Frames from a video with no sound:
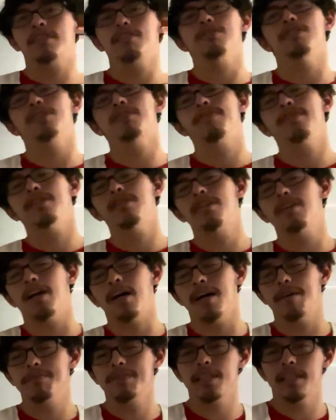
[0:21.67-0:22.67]
to a spherical
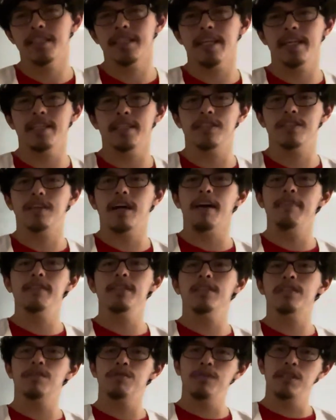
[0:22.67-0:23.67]
object that is
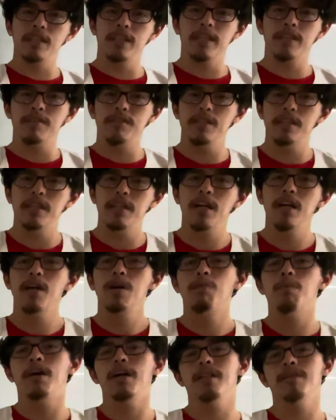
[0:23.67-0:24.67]
traveling through a liquid
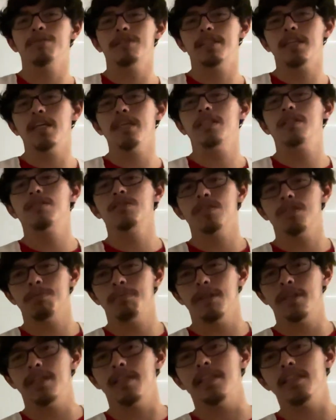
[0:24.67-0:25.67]
while a rotational
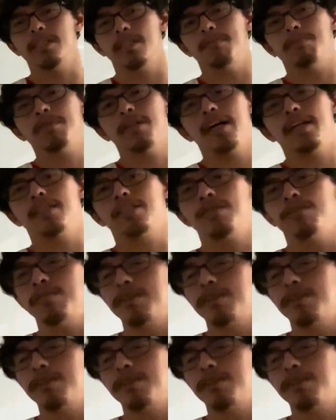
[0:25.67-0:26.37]
spin is applied to